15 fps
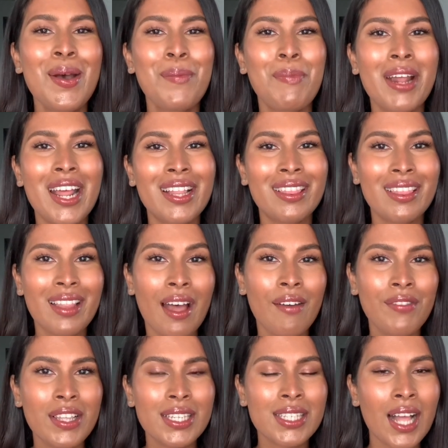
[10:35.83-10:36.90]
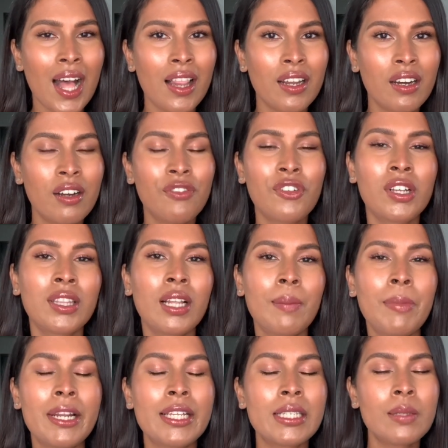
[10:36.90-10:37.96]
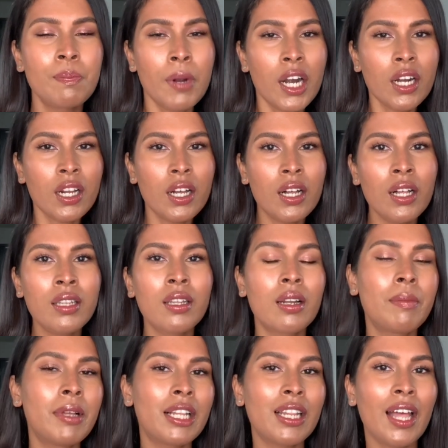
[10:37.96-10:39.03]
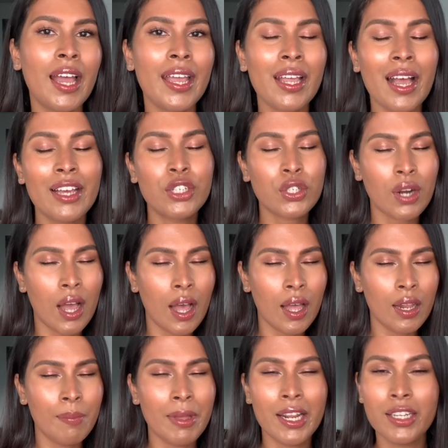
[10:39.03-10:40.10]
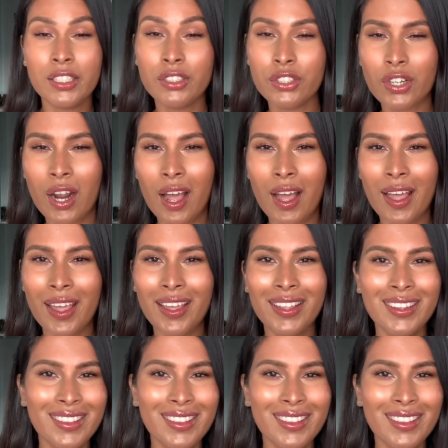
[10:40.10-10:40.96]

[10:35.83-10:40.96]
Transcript: But I love this color for a little bit of sparkle, a little bit like I tried, but I didn't try.